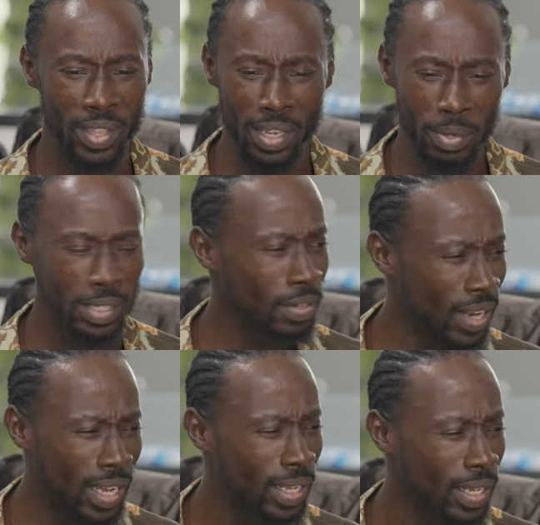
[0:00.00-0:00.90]
thinking to myself,
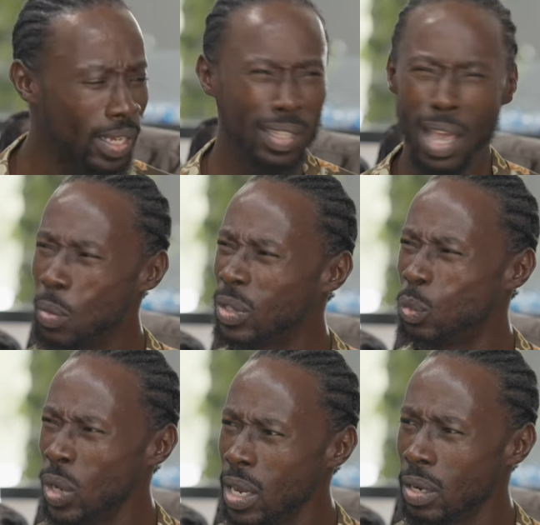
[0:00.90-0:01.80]
like, that was
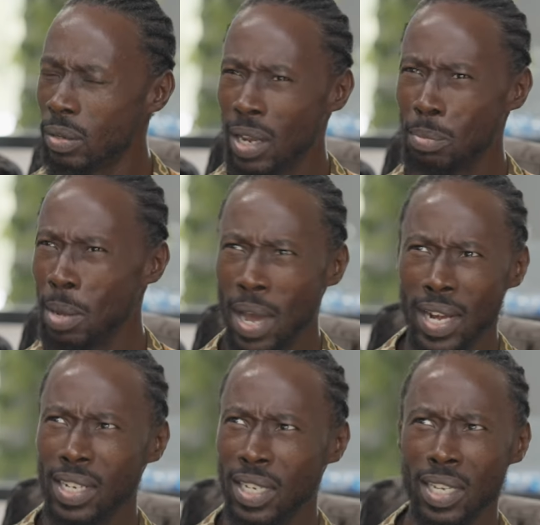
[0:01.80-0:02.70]
weird. Like my
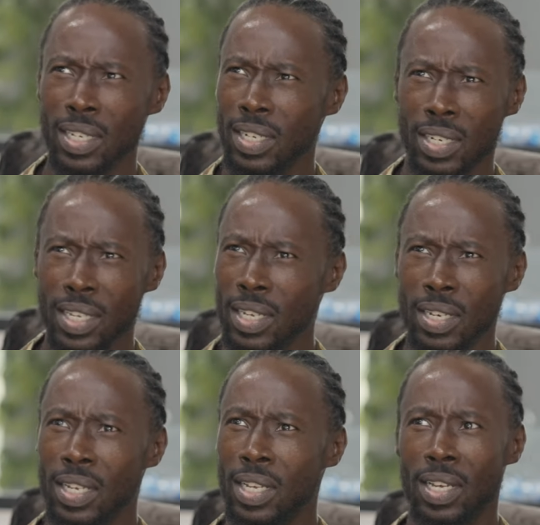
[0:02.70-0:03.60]
body tingling, and then,
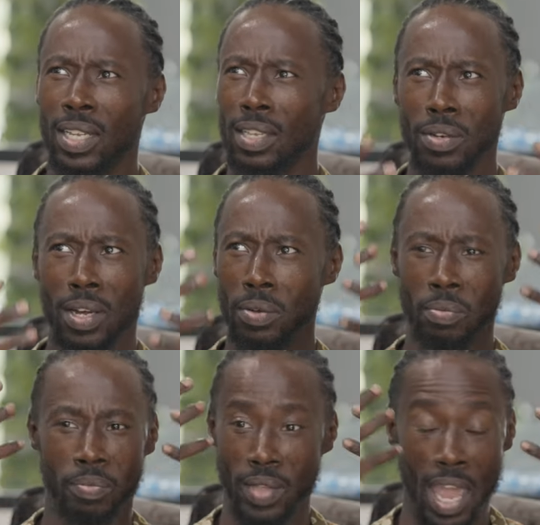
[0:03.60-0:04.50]
you know,
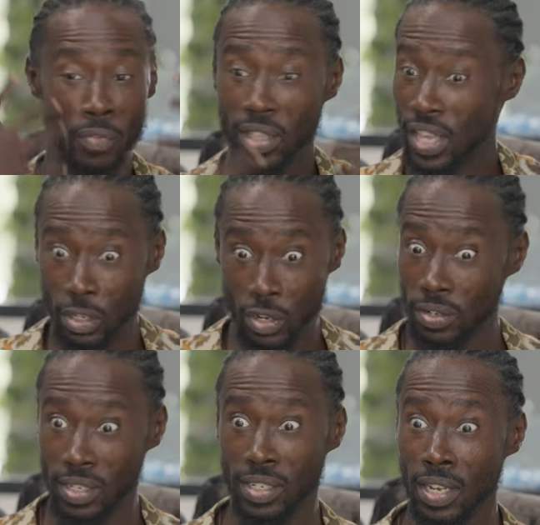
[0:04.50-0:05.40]
everything
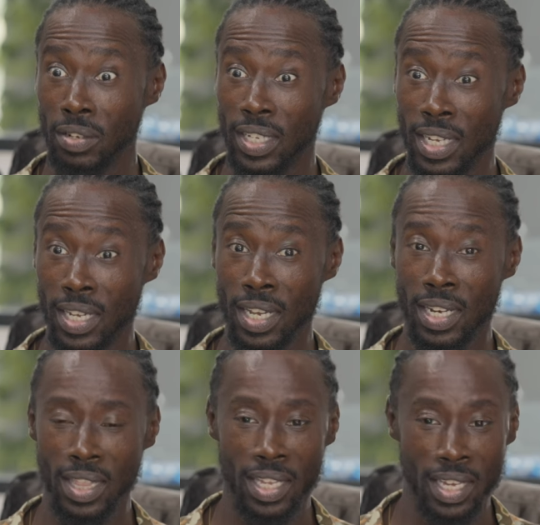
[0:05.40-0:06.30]
starts to tingle again.
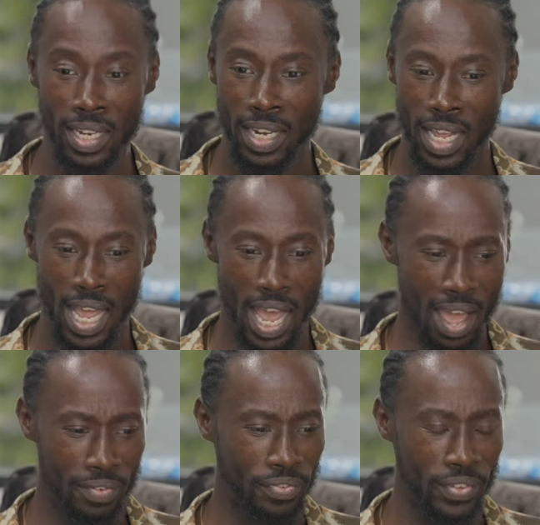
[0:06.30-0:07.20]
And then
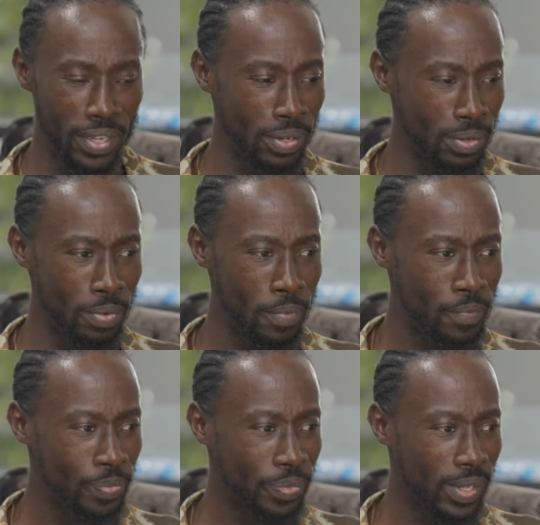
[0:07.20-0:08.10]
I feel
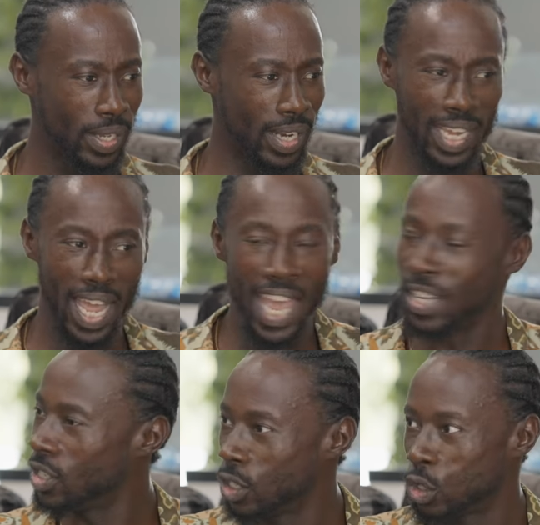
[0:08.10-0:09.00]
like I had
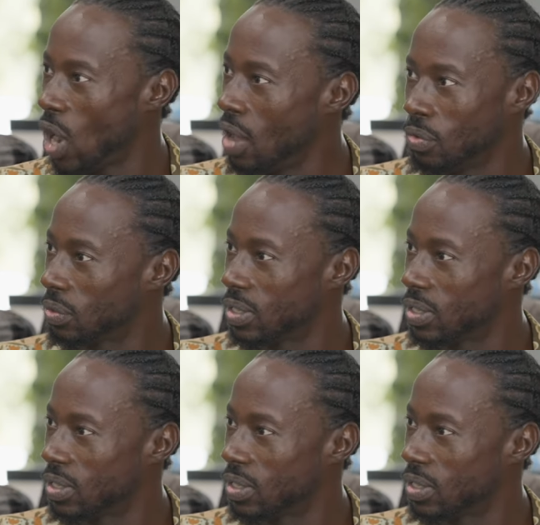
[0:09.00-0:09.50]
just traveled